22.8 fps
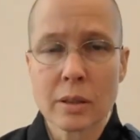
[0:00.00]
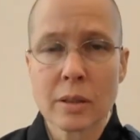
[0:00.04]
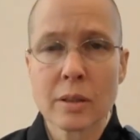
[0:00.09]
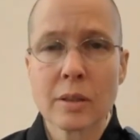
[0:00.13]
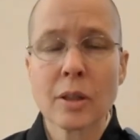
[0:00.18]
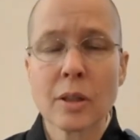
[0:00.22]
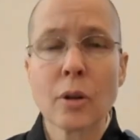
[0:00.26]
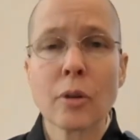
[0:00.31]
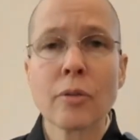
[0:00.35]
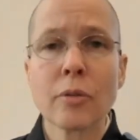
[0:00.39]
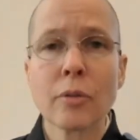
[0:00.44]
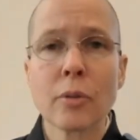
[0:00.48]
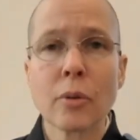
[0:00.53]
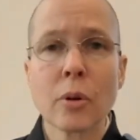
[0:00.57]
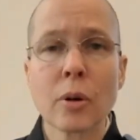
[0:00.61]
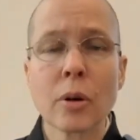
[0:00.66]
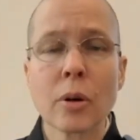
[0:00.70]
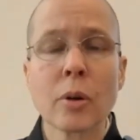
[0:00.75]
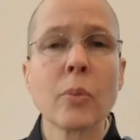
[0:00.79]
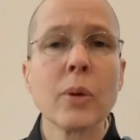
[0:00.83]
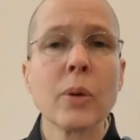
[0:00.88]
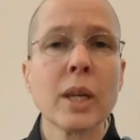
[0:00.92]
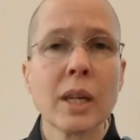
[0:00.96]

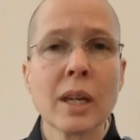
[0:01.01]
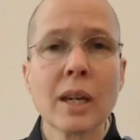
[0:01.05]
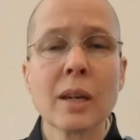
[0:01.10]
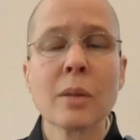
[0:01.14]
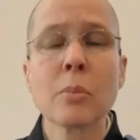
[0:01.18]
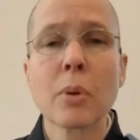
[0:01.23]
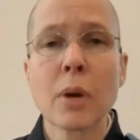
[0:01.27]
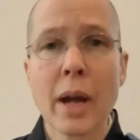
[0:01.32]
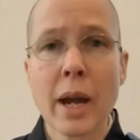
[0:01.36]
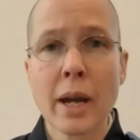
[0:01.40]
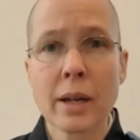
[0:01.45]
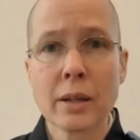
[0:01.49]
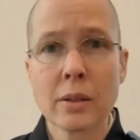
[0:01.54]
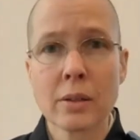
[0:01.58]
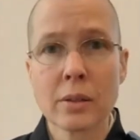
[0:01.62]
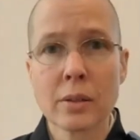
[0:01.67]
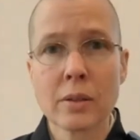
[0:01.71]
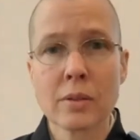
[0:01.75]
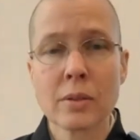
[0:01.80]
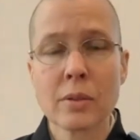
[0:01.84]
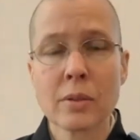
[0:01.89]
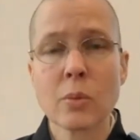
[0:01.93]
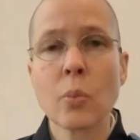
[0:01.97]
Therefore, we can
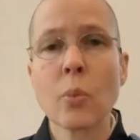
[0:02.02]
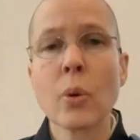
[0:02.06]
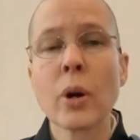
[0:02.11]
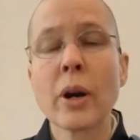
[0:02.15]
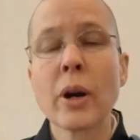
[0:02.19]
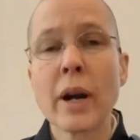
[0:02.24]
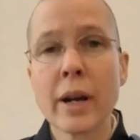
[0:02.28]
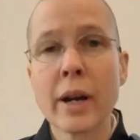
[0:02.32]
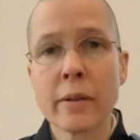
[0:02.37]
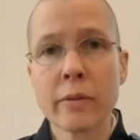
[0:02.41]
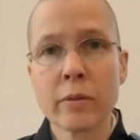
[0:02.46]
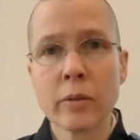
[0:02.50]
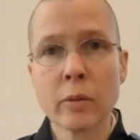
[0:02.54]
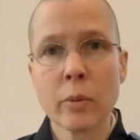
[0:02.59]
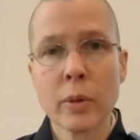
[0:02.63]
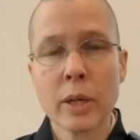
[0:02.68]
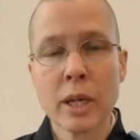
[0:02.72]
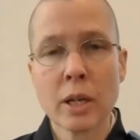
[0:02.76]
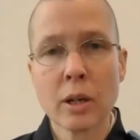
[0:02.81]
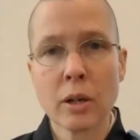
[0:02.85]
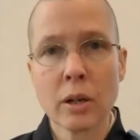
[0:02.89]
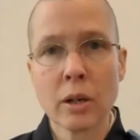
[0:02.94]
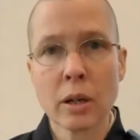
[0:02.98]
practice wherever
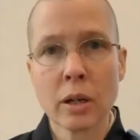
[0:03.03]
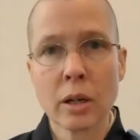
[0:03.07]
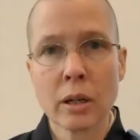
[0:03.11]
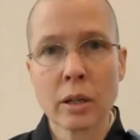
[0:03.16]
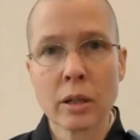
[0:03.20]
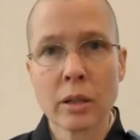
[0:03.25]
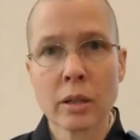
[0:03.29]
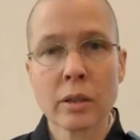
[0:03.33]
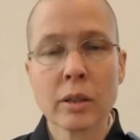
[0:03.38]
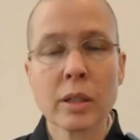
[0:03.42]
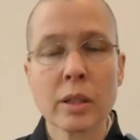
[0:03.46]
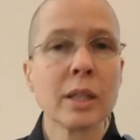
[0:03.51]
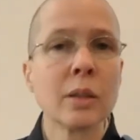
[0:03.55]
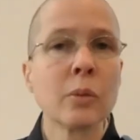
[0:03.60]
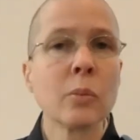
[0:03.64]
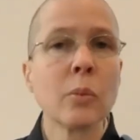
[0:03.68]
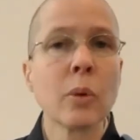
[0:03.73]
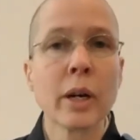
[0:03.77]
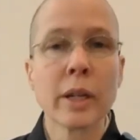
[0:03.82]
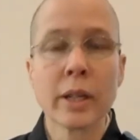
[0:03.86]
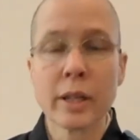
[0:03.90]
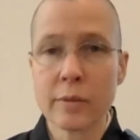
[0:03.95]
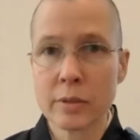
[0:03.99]
we are in
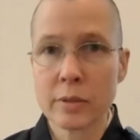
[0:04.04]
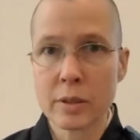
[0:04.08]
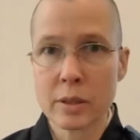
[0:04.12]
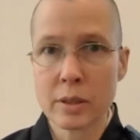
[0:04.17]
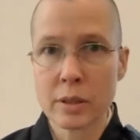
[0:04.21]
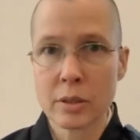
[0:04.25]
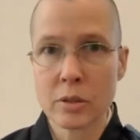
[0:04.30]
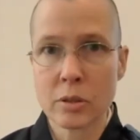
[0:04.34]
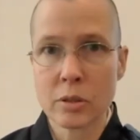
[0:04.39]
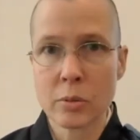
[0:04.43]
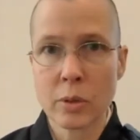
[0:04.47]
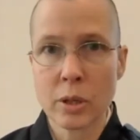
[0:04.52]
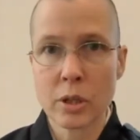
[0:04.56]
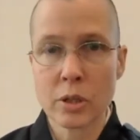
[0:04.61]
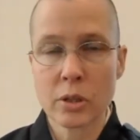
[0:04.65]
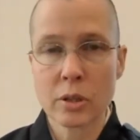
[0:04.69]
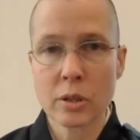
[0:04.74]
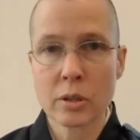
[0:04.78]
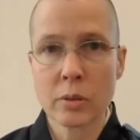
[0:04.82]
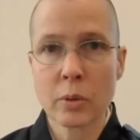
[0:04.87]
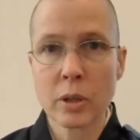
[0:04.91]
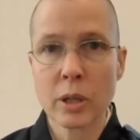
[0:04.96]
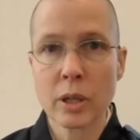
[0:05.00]
whatever situation
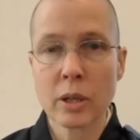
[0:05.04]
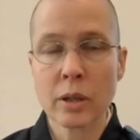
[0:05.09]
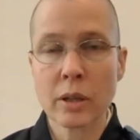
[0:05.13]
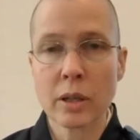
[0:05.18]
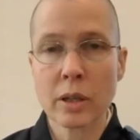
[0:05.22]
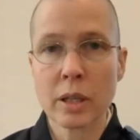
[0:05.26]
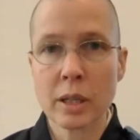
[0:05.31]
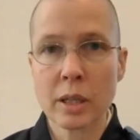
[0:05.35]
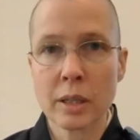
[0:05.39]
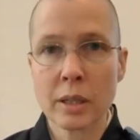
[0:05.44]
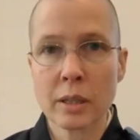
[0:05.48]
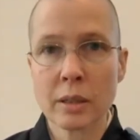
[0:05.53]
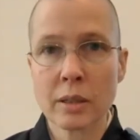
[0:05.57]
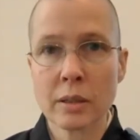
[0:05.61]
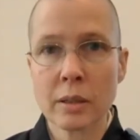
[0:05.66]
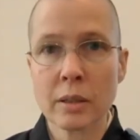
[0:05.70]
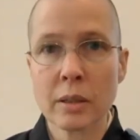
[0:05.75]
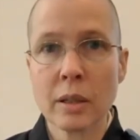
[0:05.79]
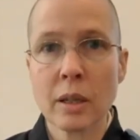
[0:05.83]
we are in,